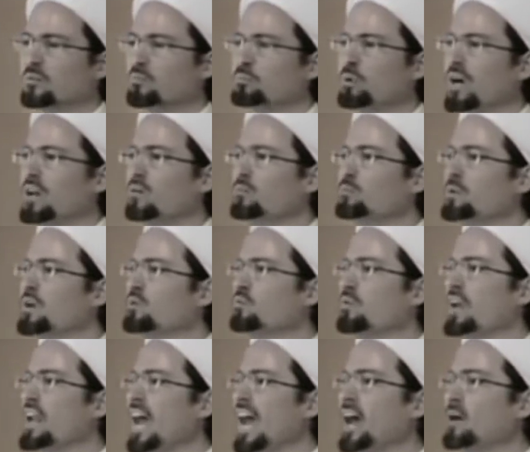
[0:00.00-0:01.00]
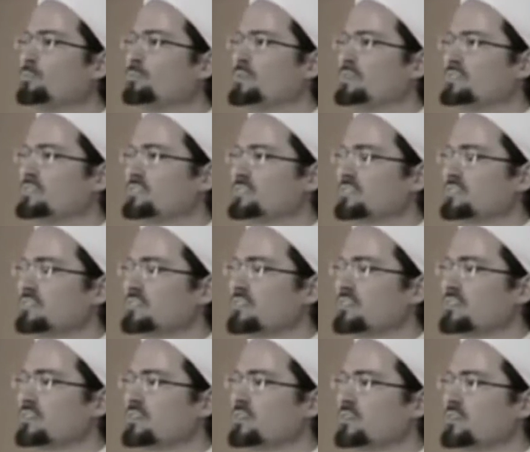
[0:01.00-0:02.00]
But what happens,
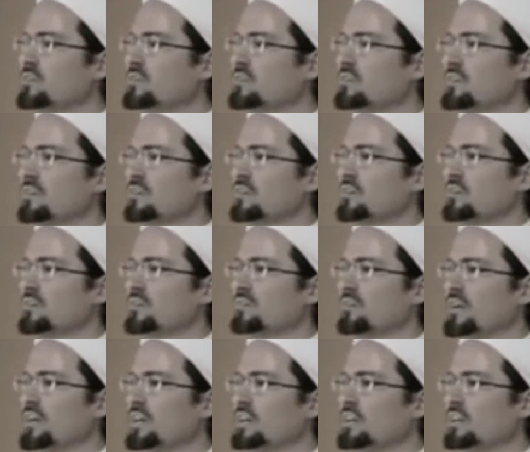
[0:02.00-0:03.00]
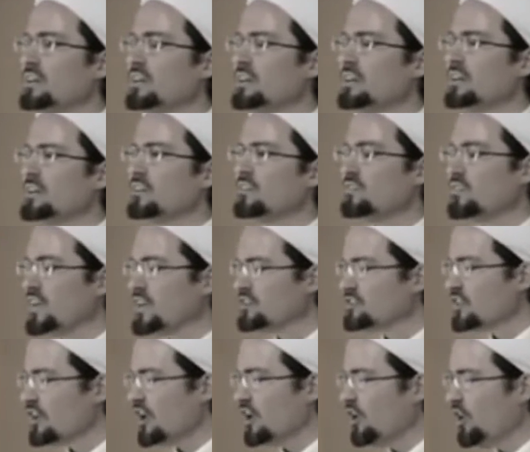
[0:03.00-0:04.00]
right?
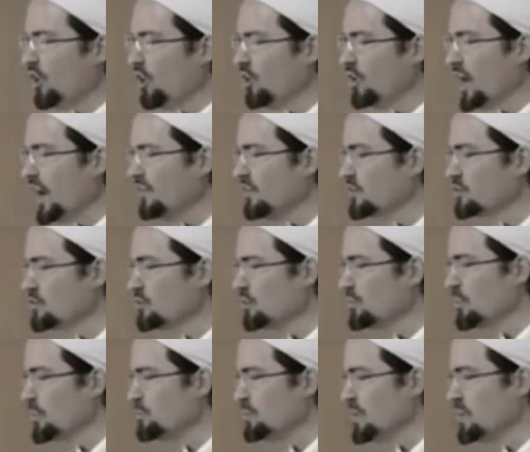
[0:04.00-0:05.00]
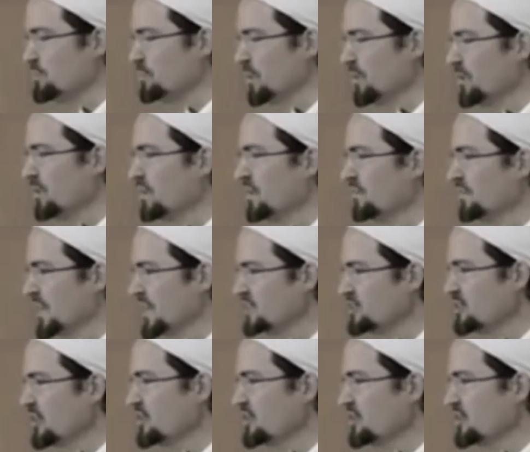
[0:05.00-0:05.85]
There's a whole other group of people. They